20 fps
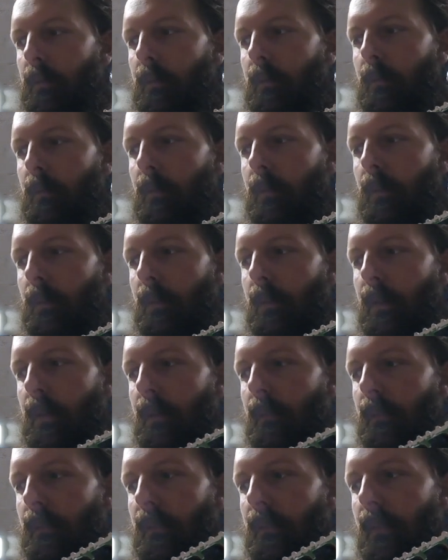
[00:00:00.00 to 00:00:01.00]
so you
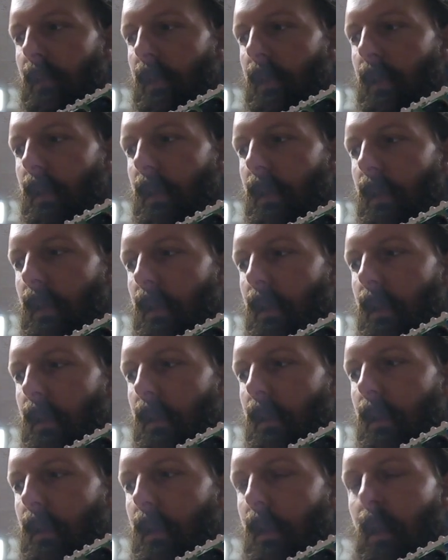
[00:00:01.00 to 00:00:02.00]
can see.
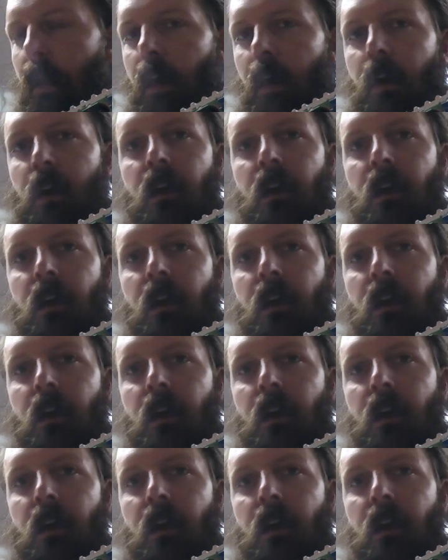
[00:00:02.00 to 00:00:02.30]
Yeah,